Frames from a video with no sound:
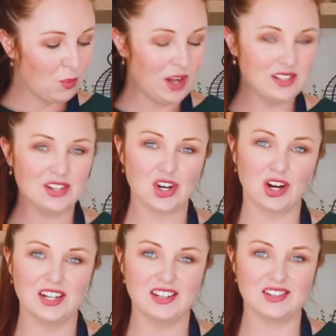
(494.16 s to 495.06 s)
Once the
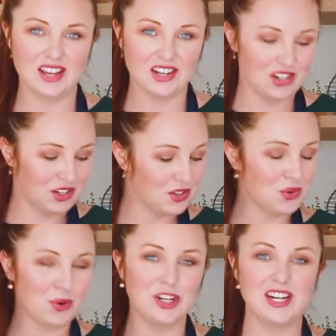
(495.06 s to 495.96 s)
chocolate is set, you're going to
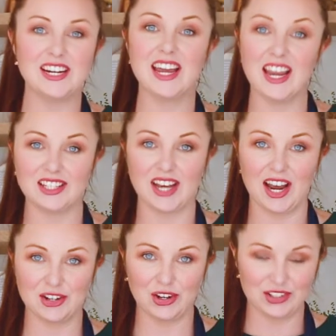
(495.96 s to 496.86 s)
store it in an
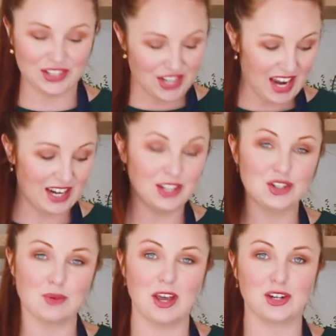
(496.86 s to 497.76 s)
airtight container
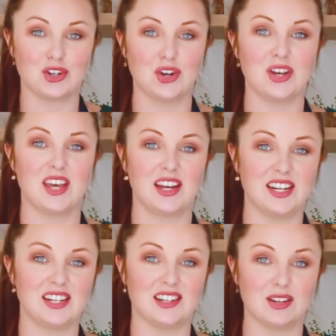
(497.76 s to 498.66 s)
to make sure
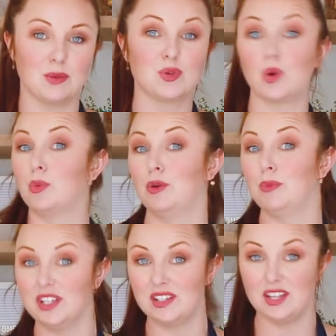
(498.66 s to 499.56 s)
that it doesn't absorb
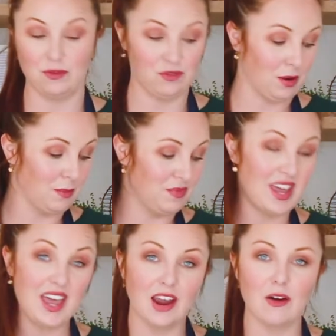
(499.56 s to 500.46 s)
humidity from
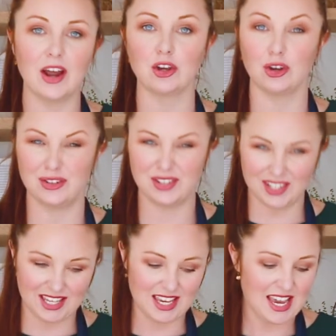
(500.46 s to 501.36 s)
the air and go
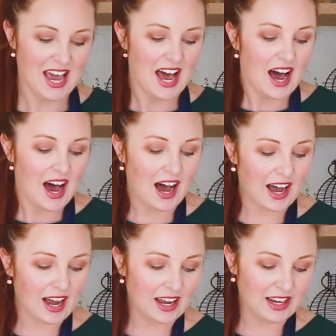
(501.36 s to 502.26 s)
sticky.
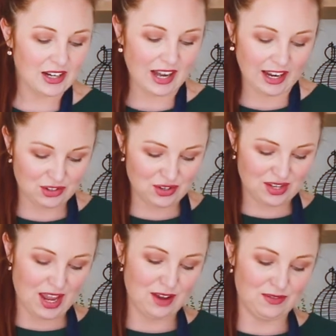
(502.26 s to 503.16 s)
I like to
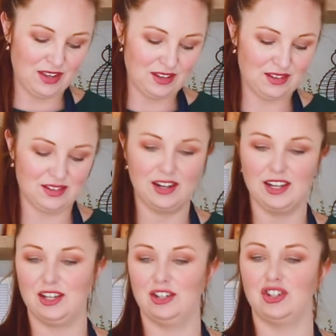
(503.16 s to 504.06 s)
save these
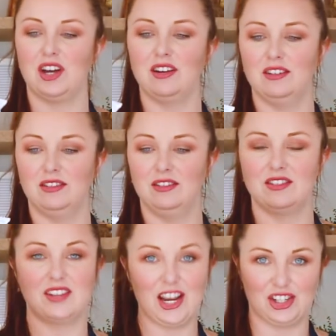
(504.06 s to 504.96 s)
silica gel
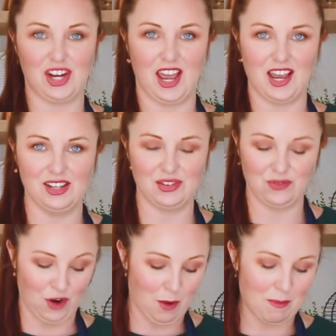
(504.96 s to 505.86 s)
sachets
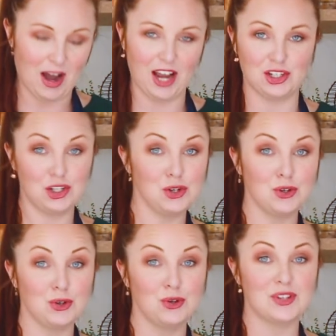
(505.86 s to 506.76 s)
from my
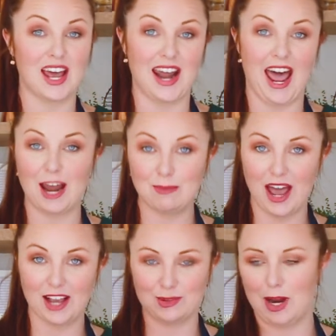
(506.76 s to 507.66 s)
shoes and
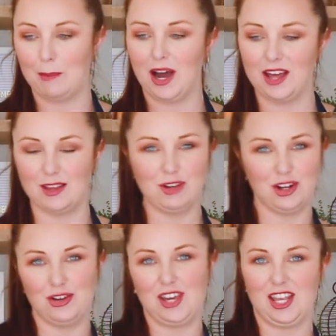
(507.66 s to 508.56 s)
handbags when I buy them. You
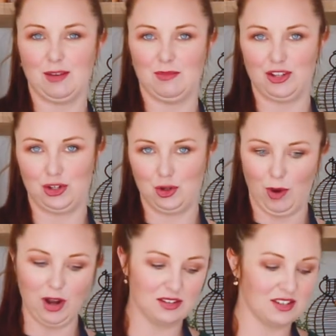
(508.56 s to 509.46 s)
know, you get them in the
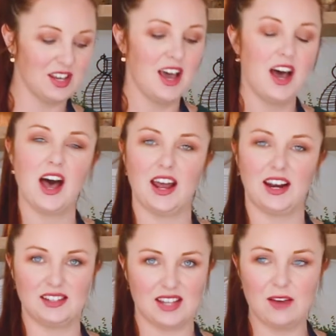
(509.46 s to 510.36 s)
shoebox.
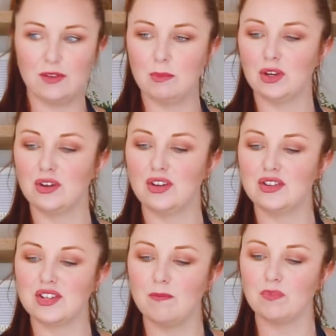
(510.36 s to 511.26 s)
And I save them
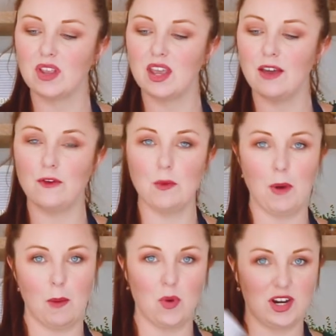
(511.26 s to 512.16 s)
because if you
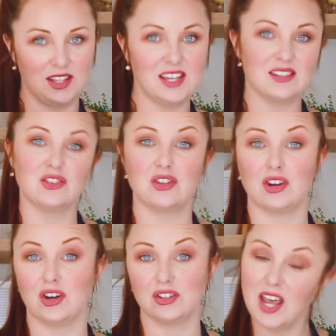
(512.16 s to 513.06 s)
pop one of these into
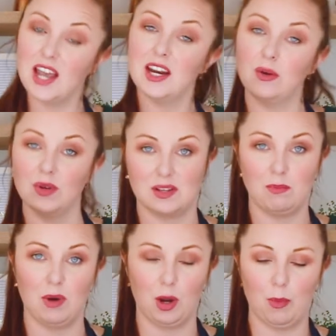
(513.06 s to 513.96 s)
the container or a
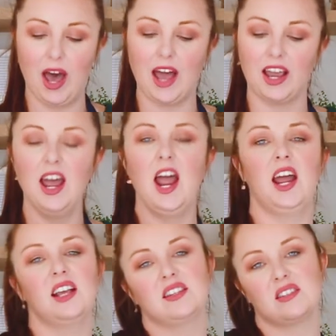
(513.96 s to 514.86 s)
Ziploc bag,
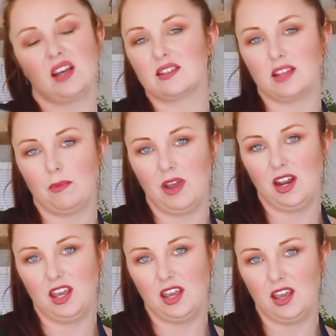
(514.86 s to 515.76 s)
it sucks up
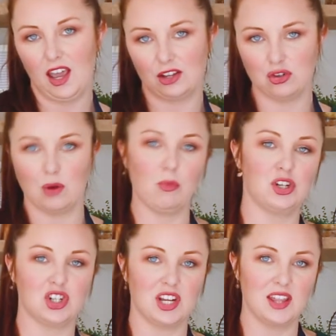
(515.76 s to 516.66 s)
any extra
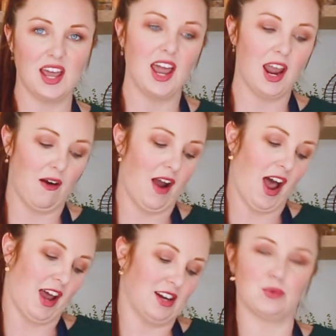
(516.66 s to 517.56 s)
moisture in the air
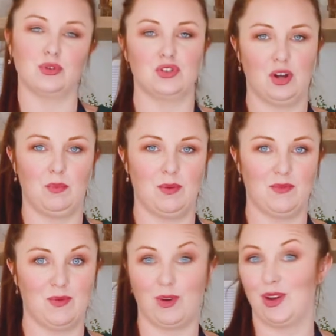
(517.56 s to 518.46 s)
and it will stop
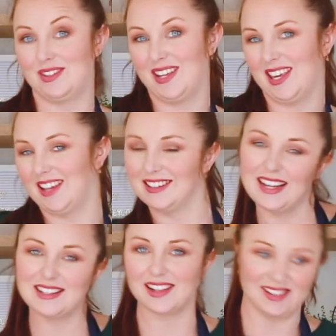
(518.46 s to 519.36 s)
them from going sticky.
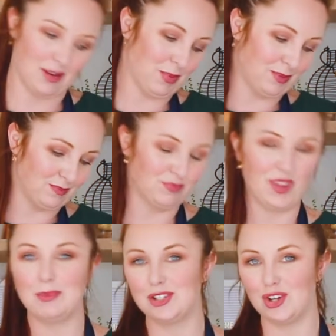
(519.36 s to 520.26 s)
Nice little tip.
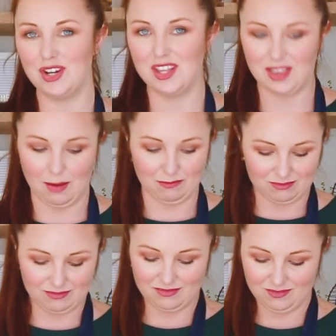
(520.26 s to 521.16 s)
But don't eat them.
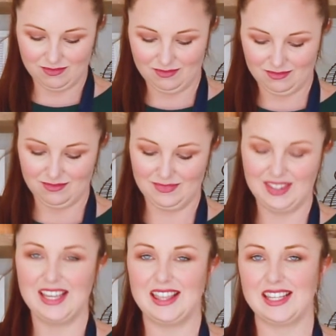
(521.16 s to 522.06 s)

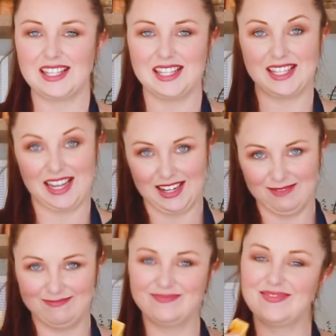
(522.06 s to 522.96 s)
Eat this instead.